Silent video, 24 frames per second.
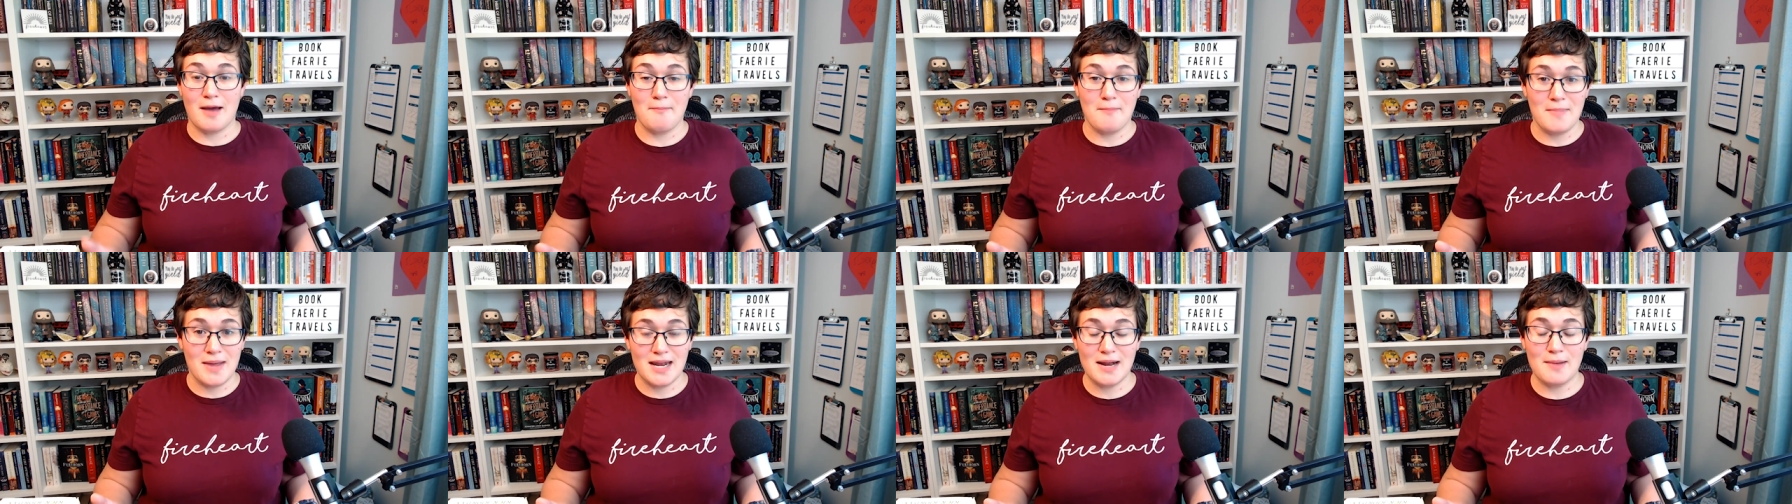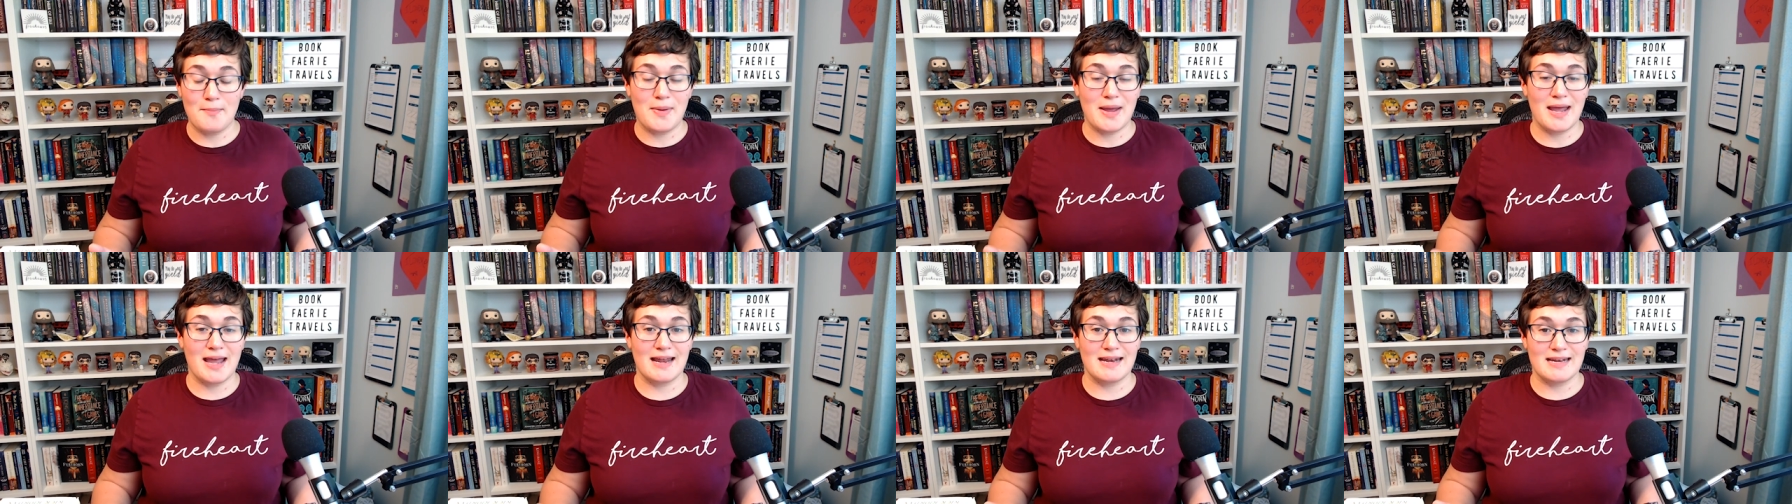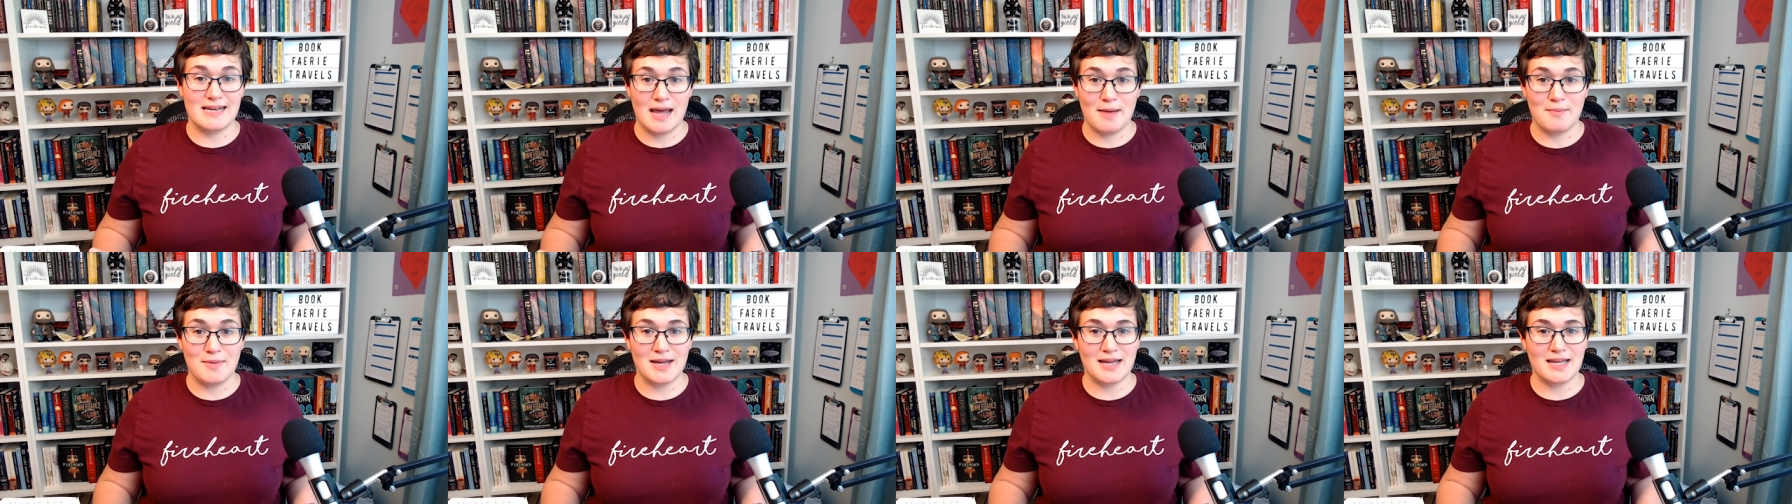amid a
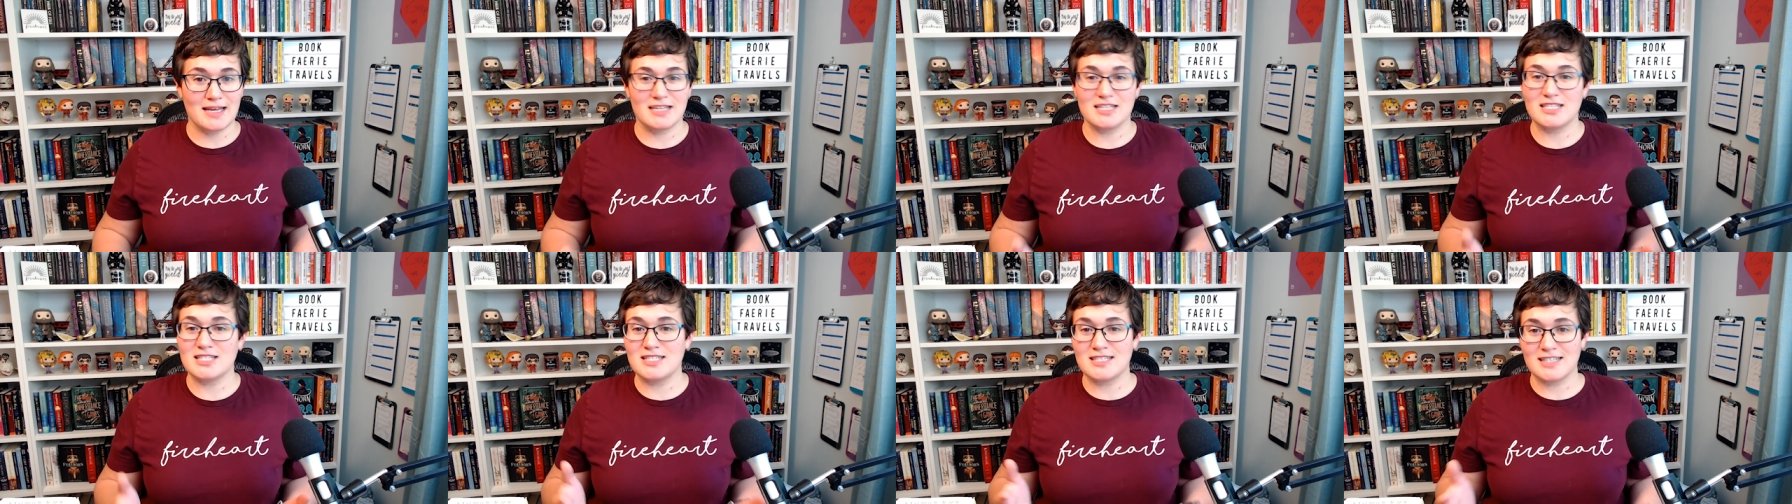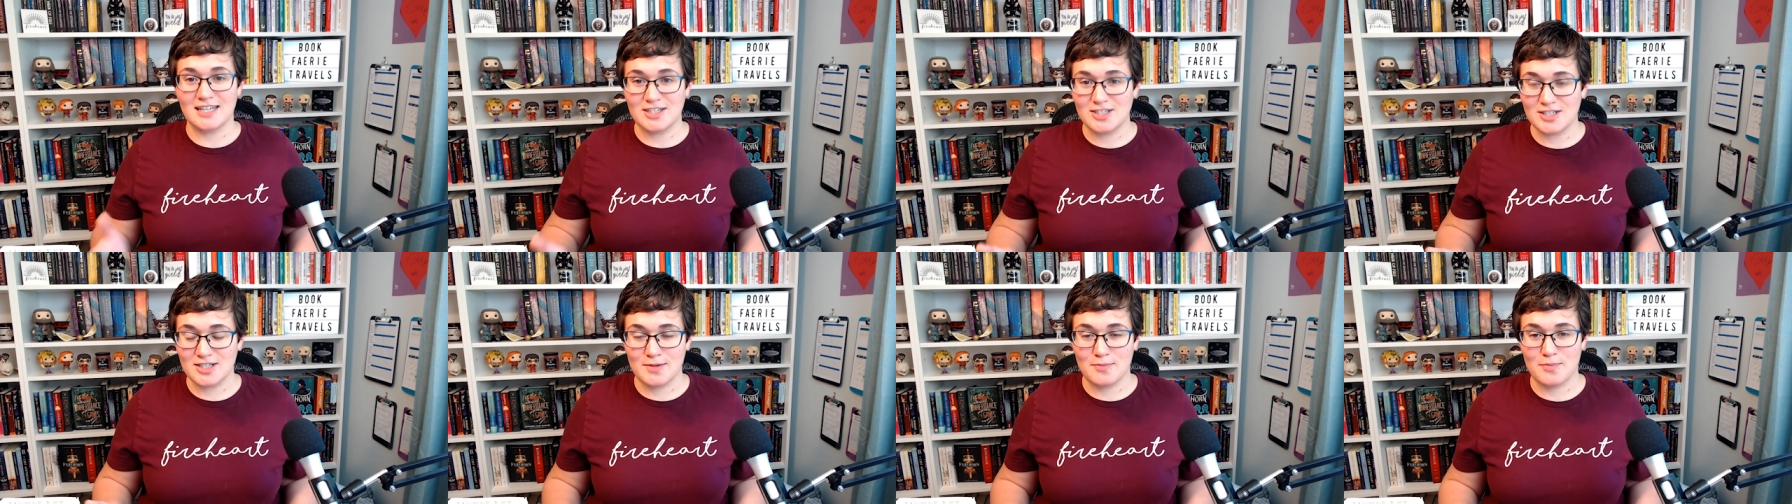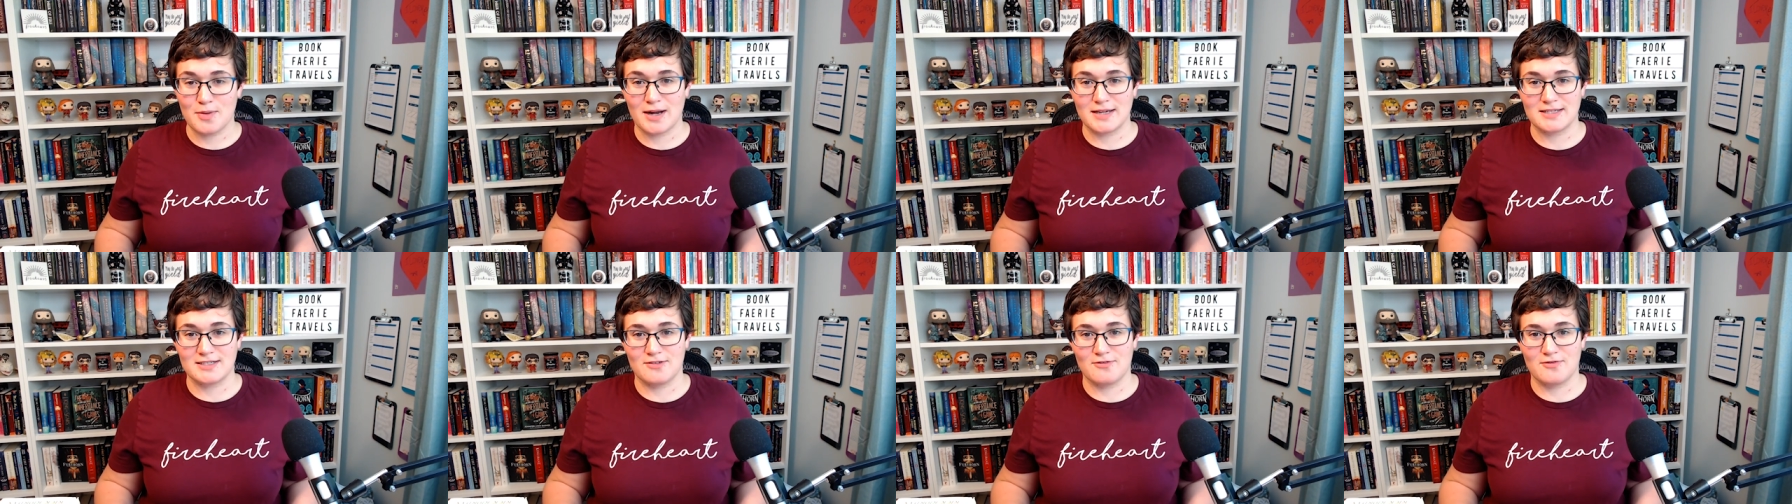pandemic is such an
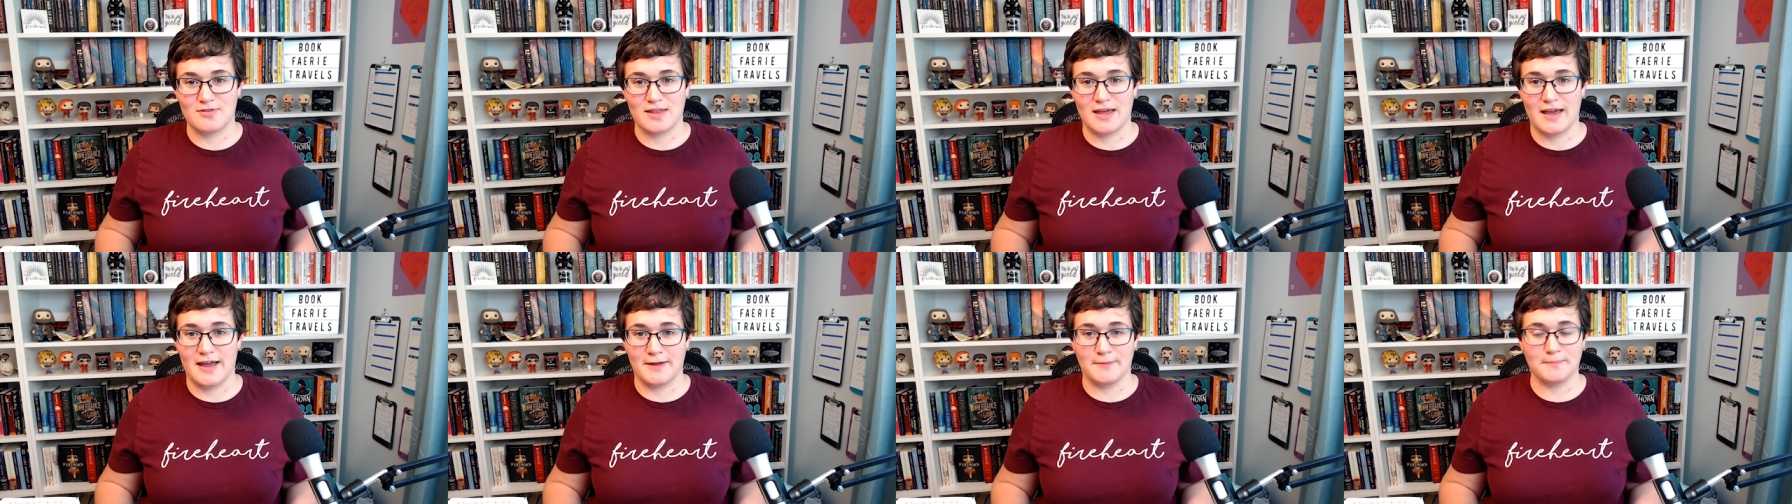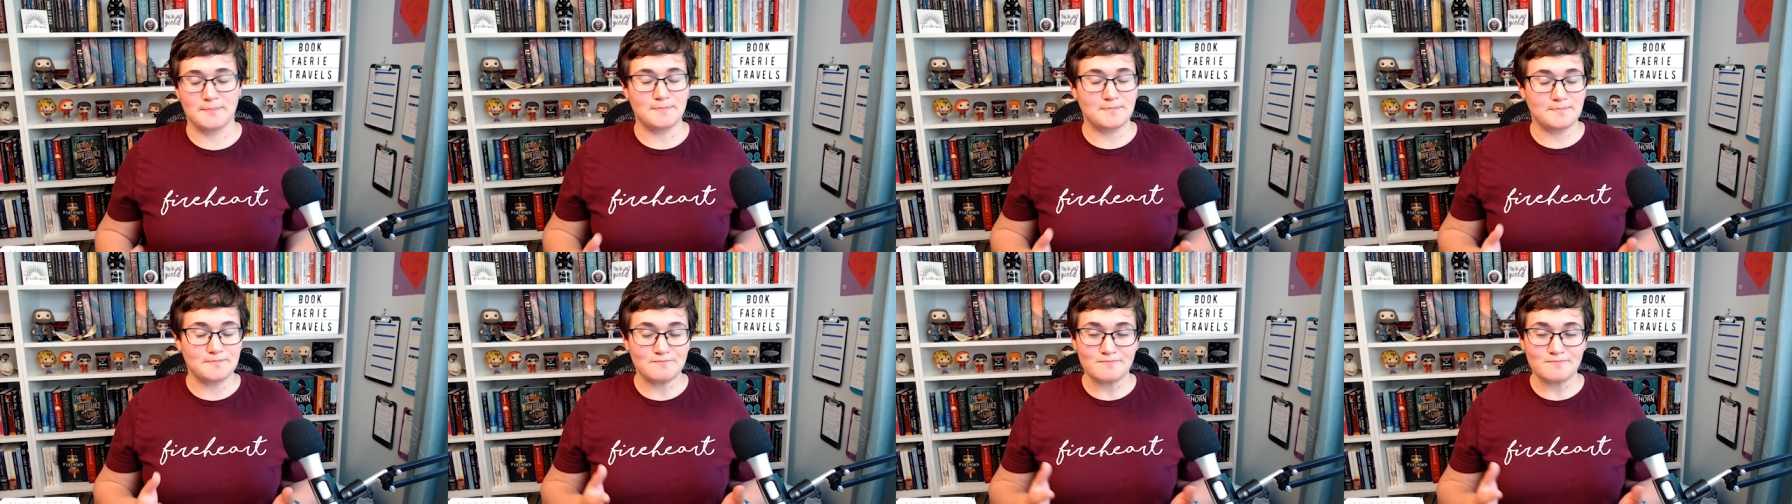impressive thing.